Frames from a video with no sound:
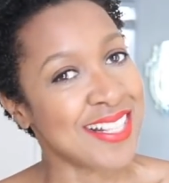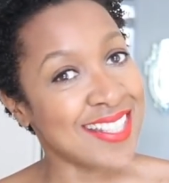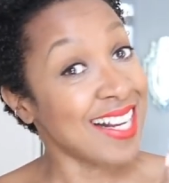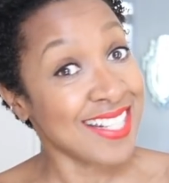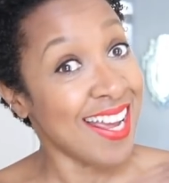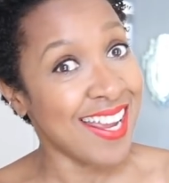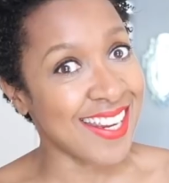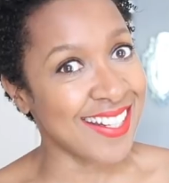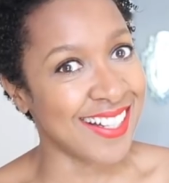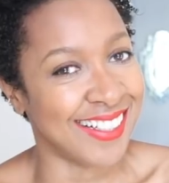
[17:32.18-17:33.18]
ding
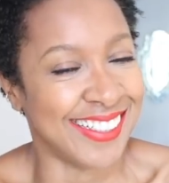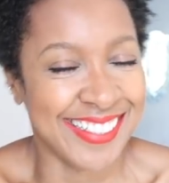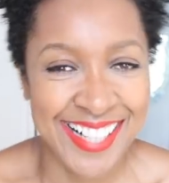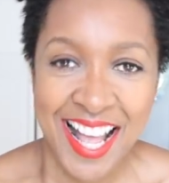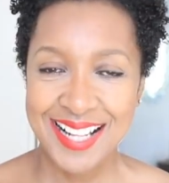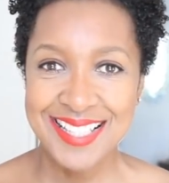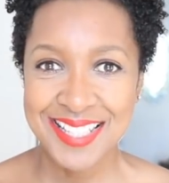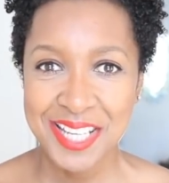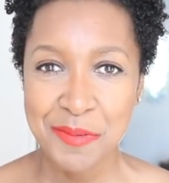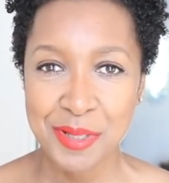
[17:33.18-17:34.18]
ding. and
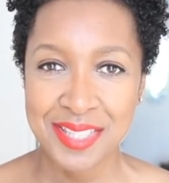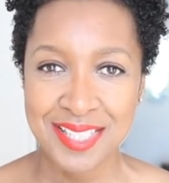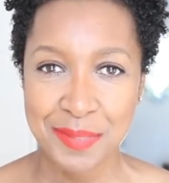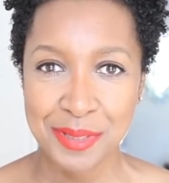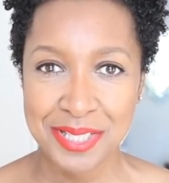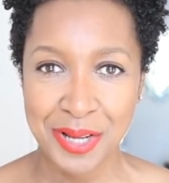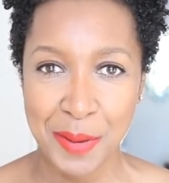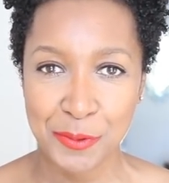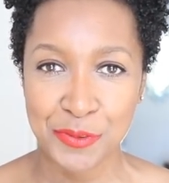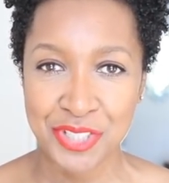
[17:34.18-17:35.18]
sticking with the similar
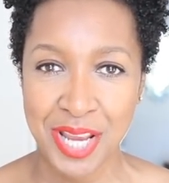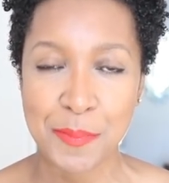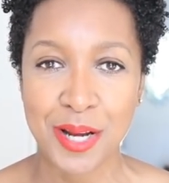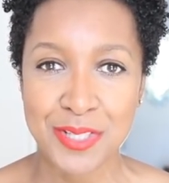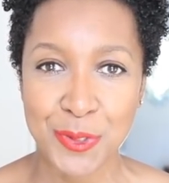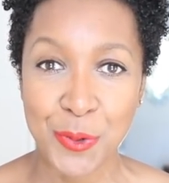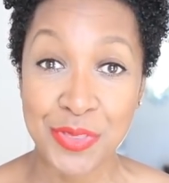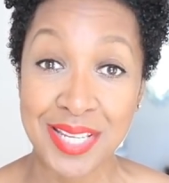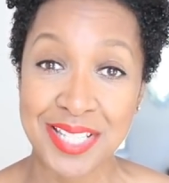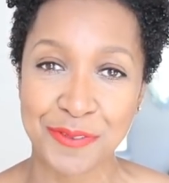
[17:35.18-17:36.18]
type of shape, I saw
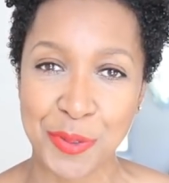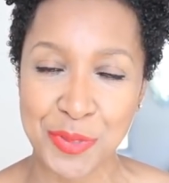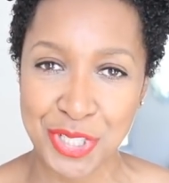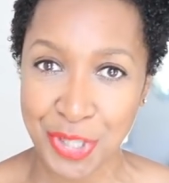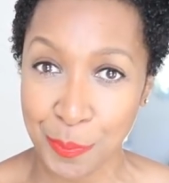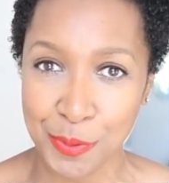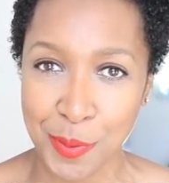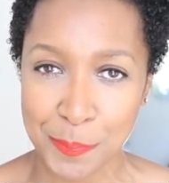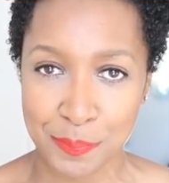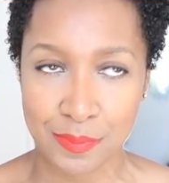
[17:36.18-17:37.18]
these from Shop,
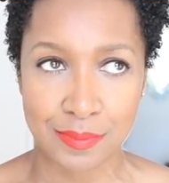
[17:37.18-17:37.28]
what?